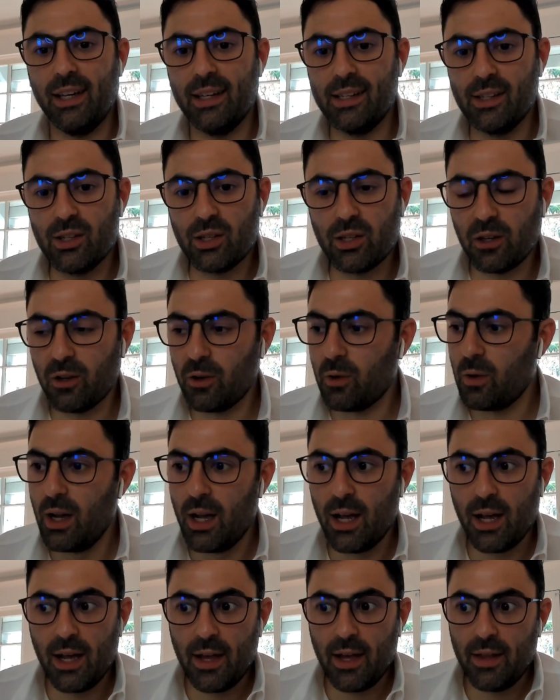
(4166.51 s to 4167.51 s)
And so
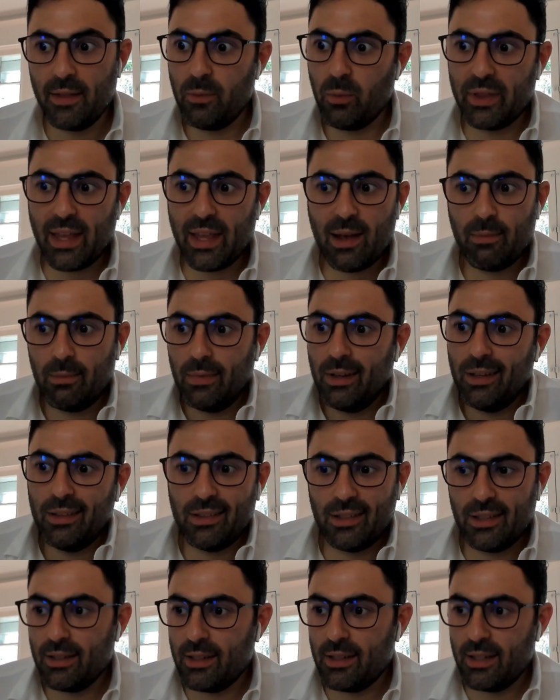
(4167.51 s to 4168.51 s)
what that
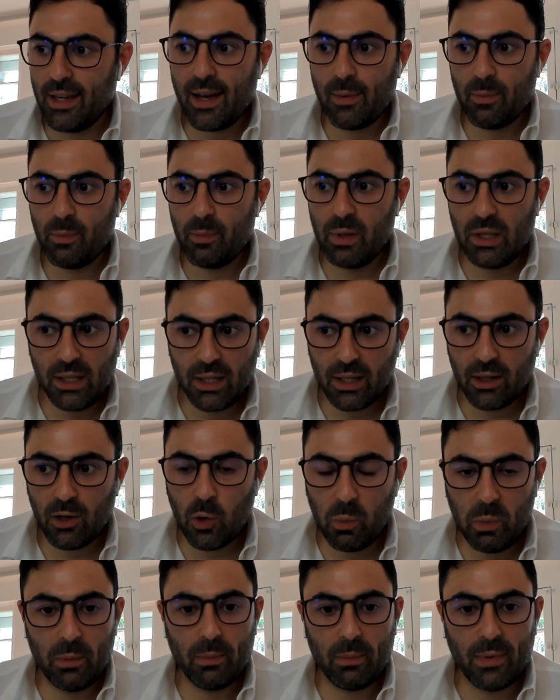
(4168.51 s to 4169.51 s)
means is, being
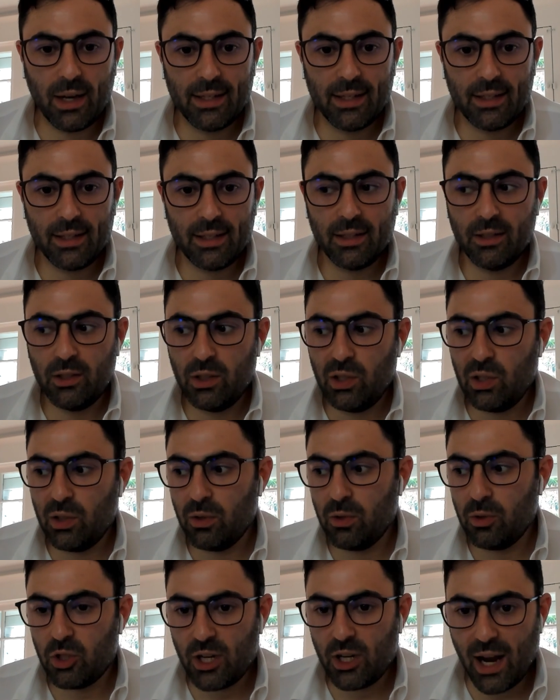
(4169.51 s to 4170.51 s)
open-minded
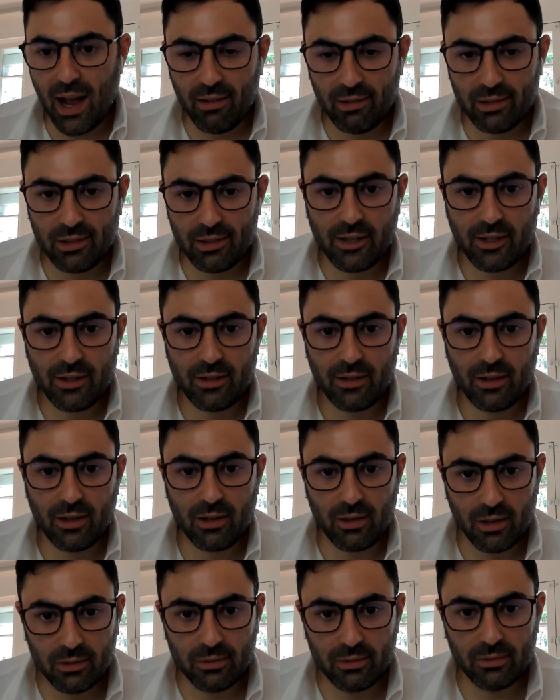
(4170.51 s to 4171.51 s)
to challenge
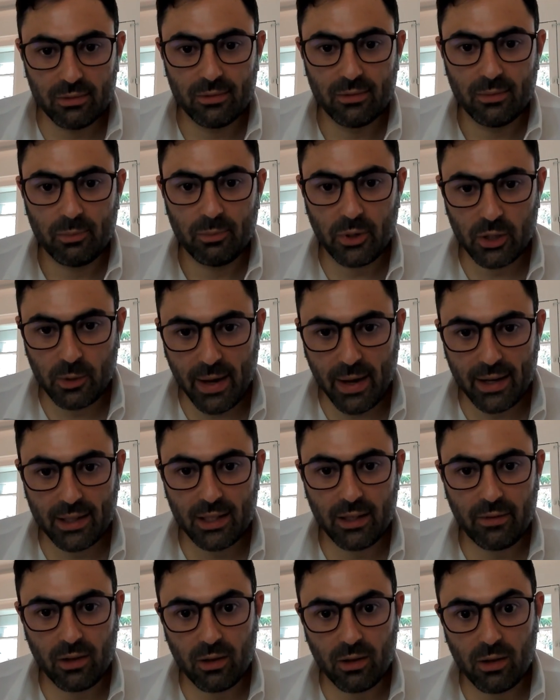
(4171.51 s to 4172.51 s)
our own
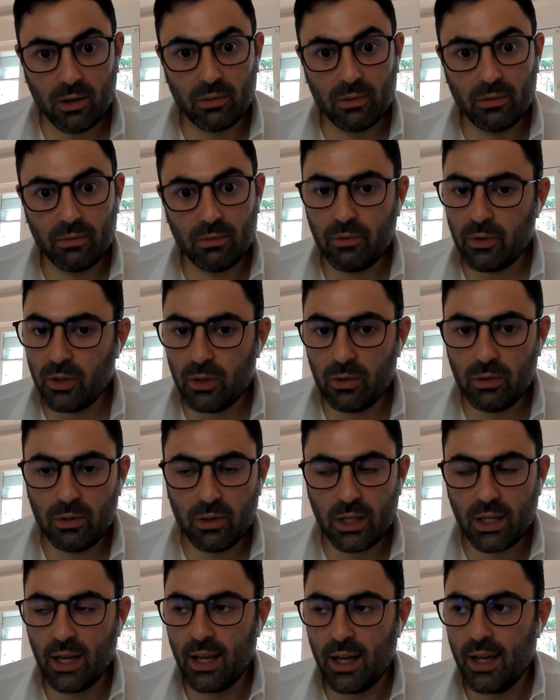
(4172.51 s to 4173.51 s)
perspective, our own
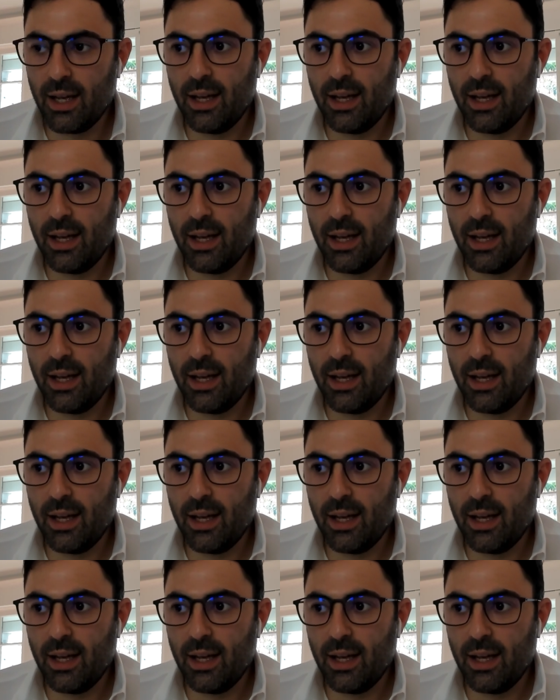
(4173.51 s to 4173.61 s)
views,